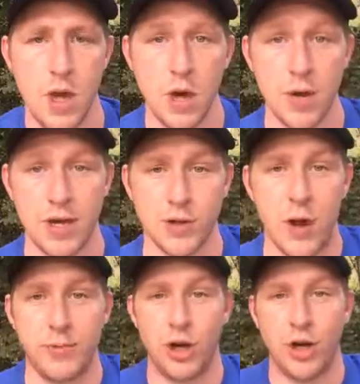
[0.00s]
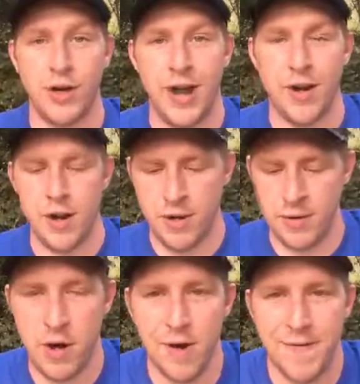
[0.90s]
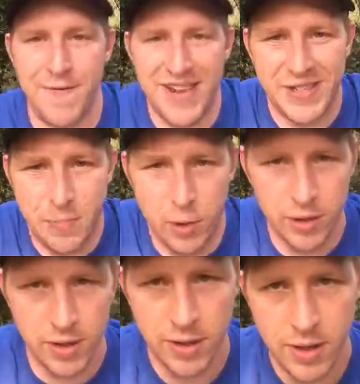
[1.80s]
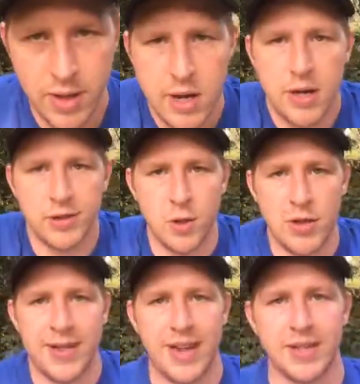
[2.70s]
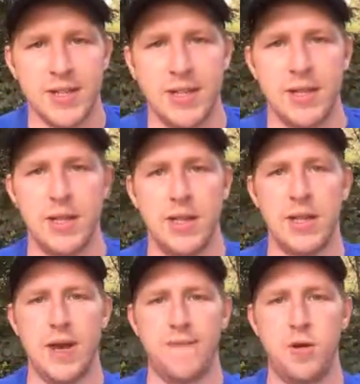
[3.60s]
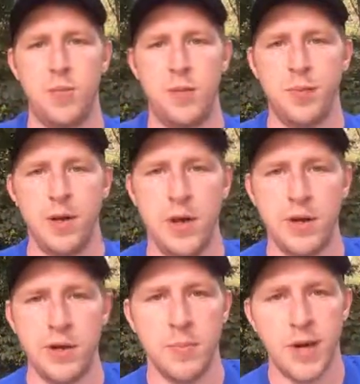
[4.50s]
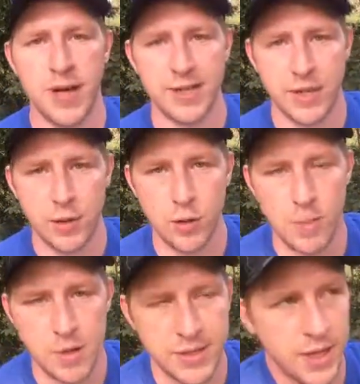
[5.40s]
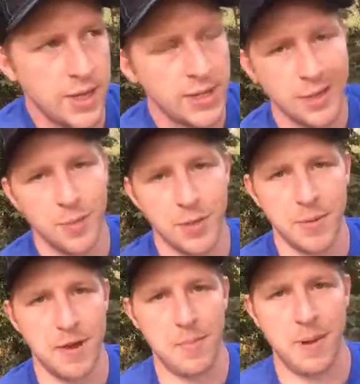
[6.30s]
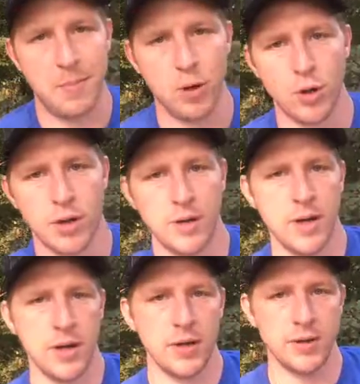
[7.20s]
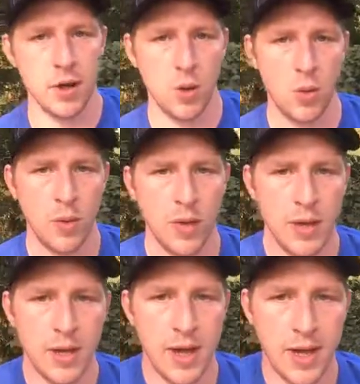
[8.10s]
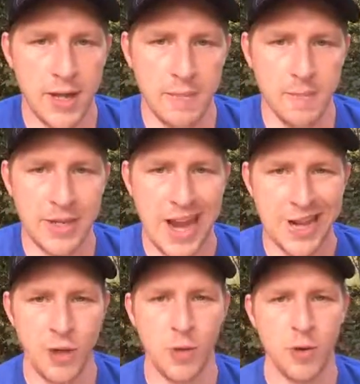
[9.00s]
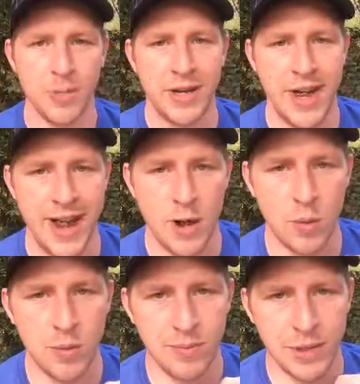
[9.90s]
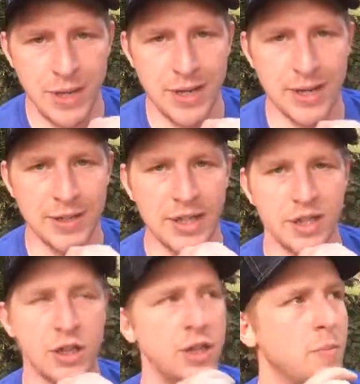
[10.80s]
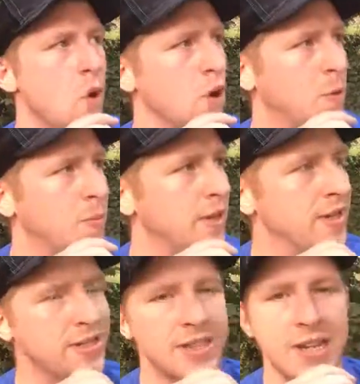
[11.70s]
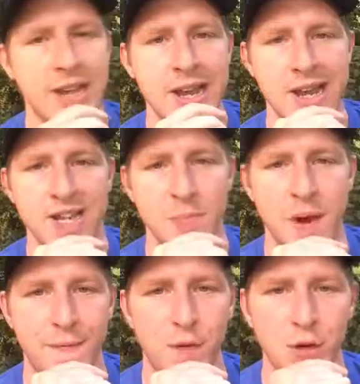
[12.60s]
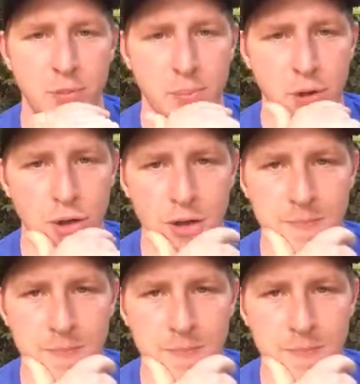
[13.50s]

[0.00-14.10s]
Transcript: Okay, so I'm sharing it out on Facebook. So I'd like to let a few people on here, but as I do, I'm going to tell you a little bit about my book. So, Can You Hear Me Now? Getting Attention in the Marketplace is my first book.